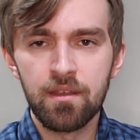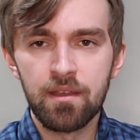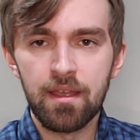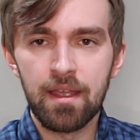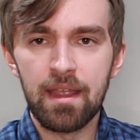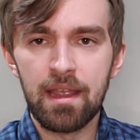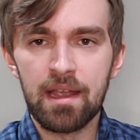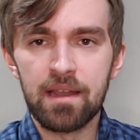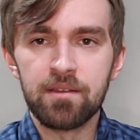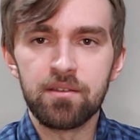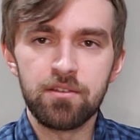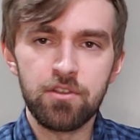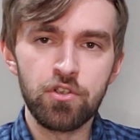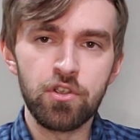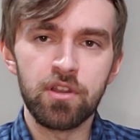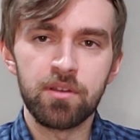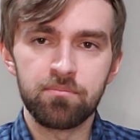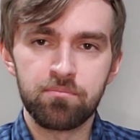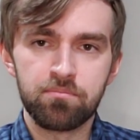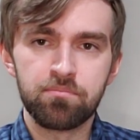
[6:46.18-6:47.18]
And you
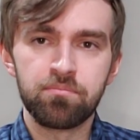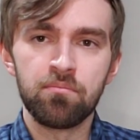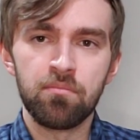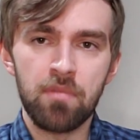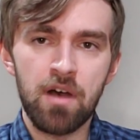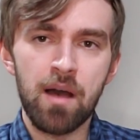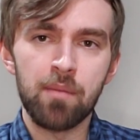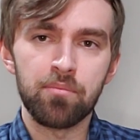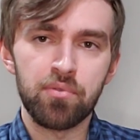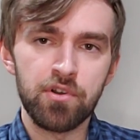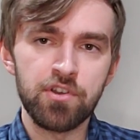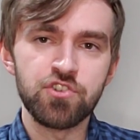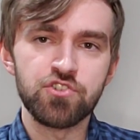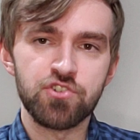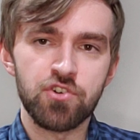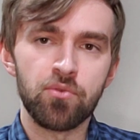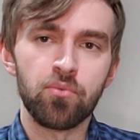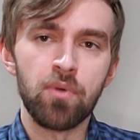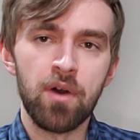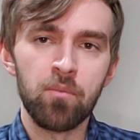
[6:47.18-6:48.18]
could, I'm pretty
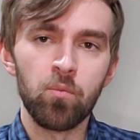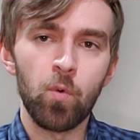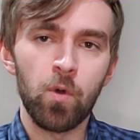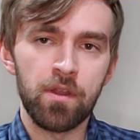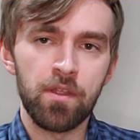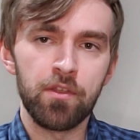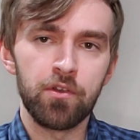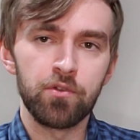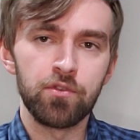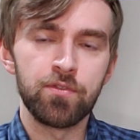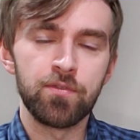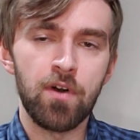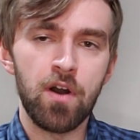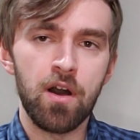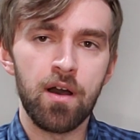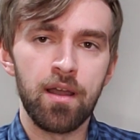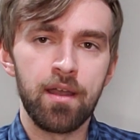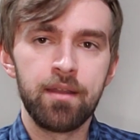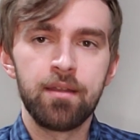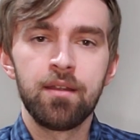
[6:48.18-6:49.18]
sure, run one of those
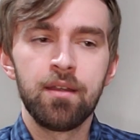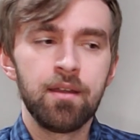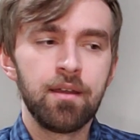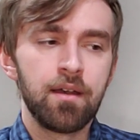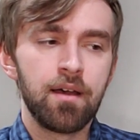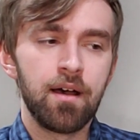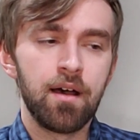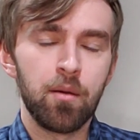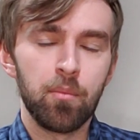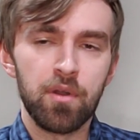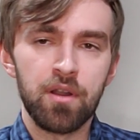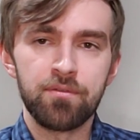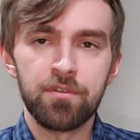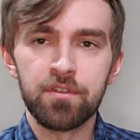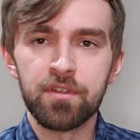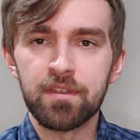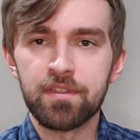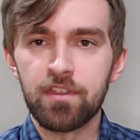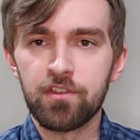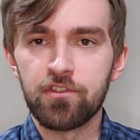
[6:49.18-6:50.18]
fine, but I feel
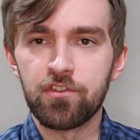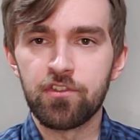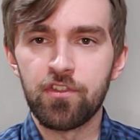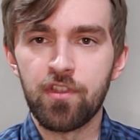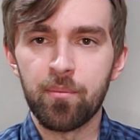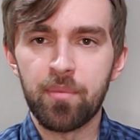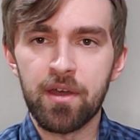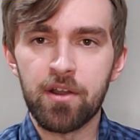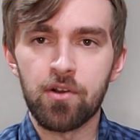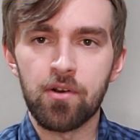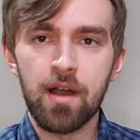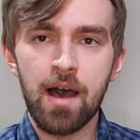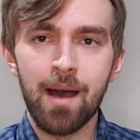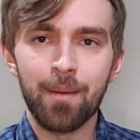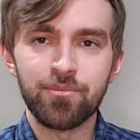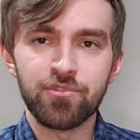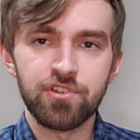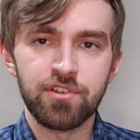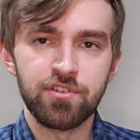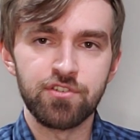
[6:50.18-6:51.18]
like this is the better
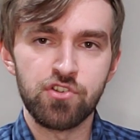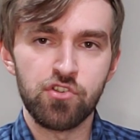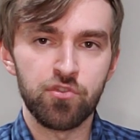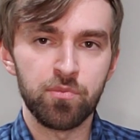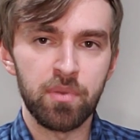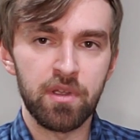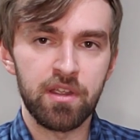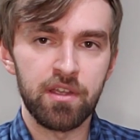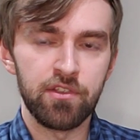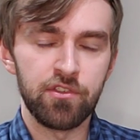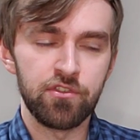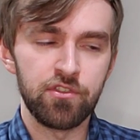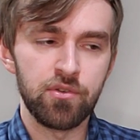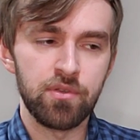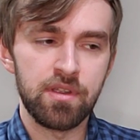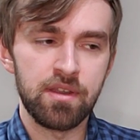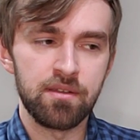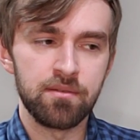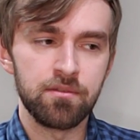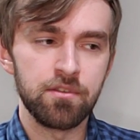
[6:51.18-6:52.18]
option just because you
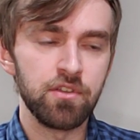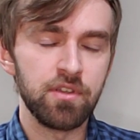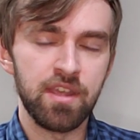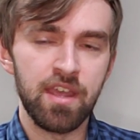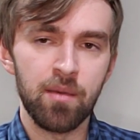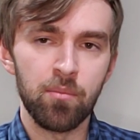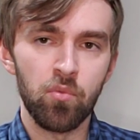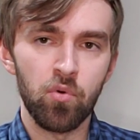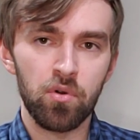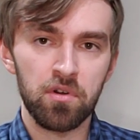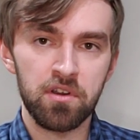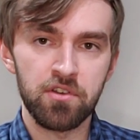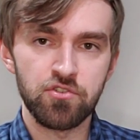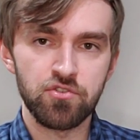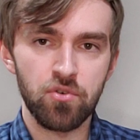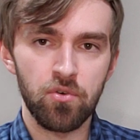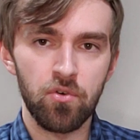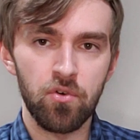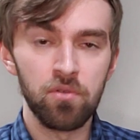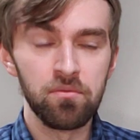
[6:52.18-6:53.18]
can get more
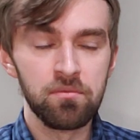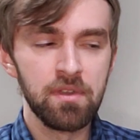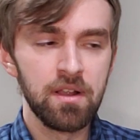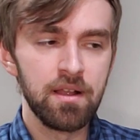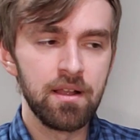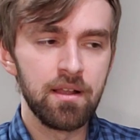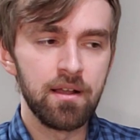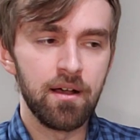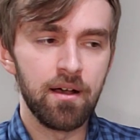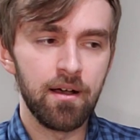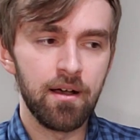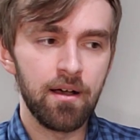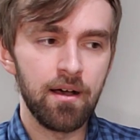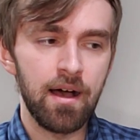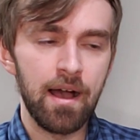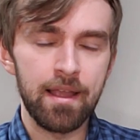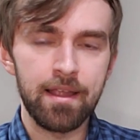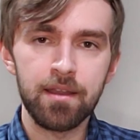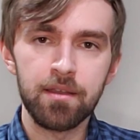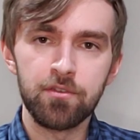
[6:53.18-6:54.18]
control.
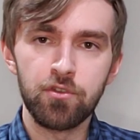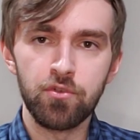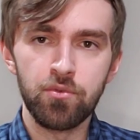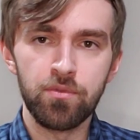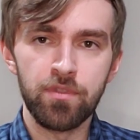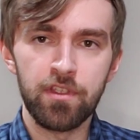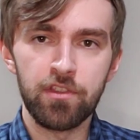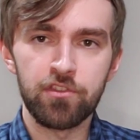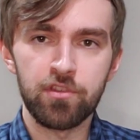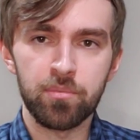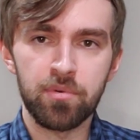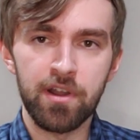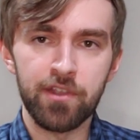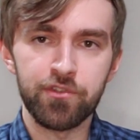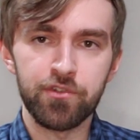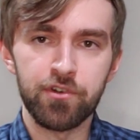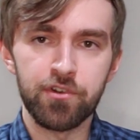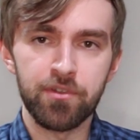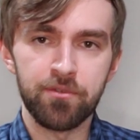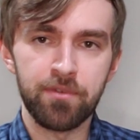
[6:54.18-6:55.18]
I can tune the
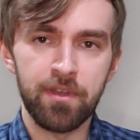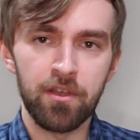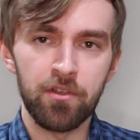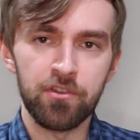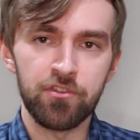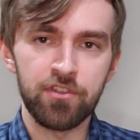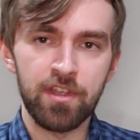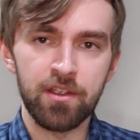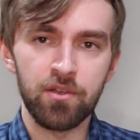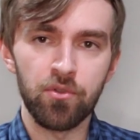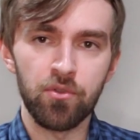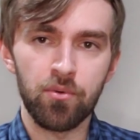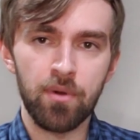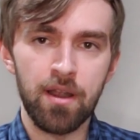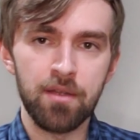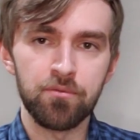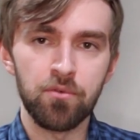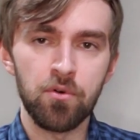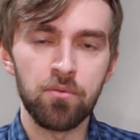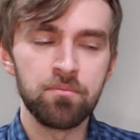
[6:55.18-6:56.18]
suppressor to fail to cycle the
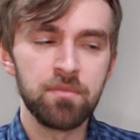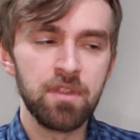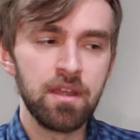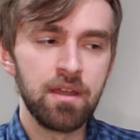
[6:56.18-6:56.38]
rifle,